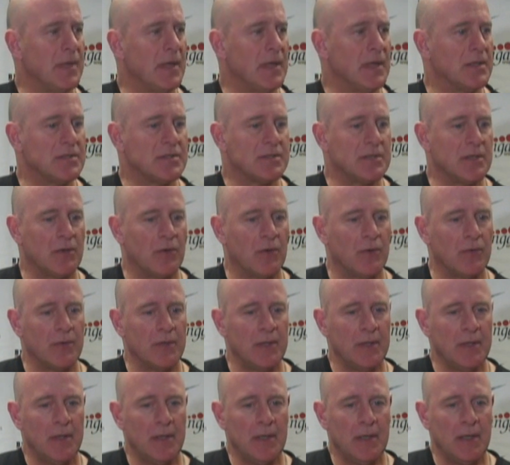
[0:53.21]
And so
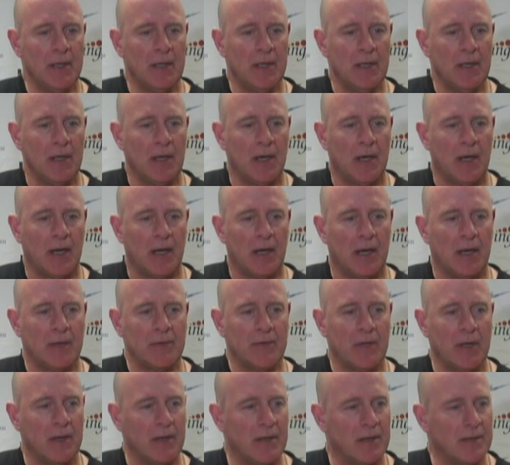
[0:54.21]

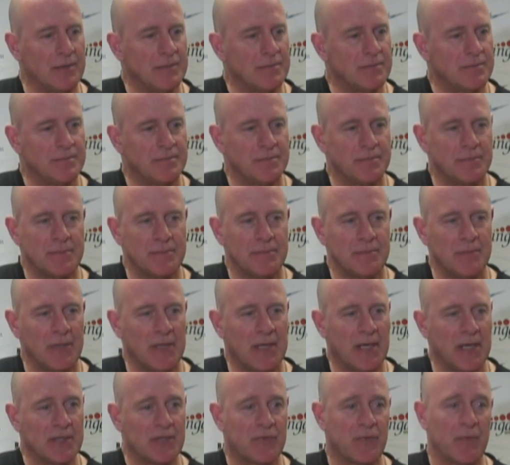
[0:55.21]
the
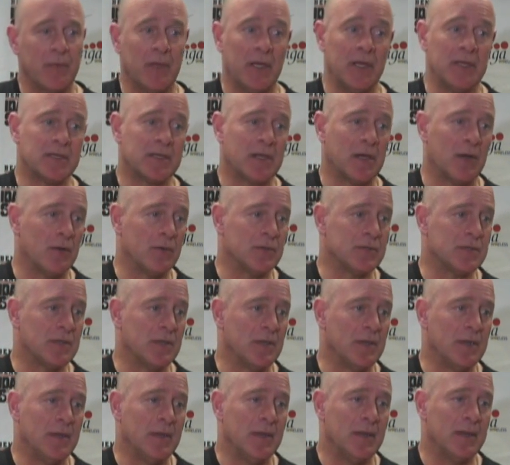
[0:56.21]
kids from the East Coast,
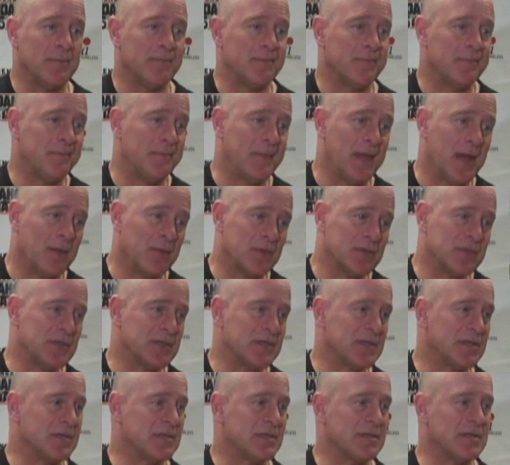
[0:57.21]
that was
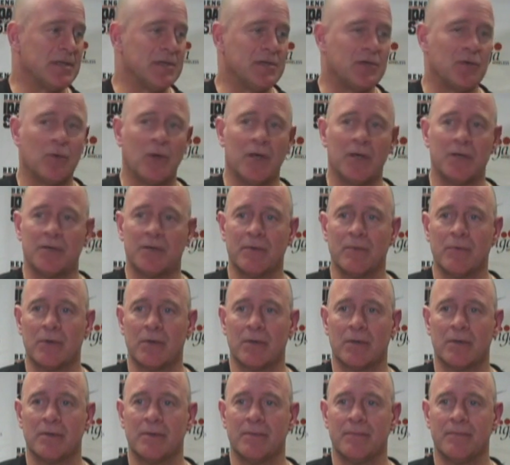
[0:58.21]
just a situation
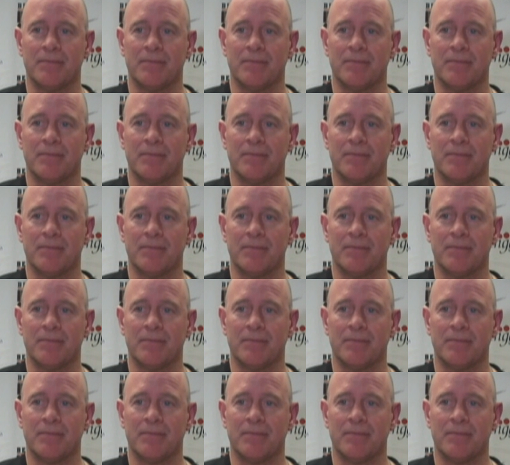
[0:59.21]
where,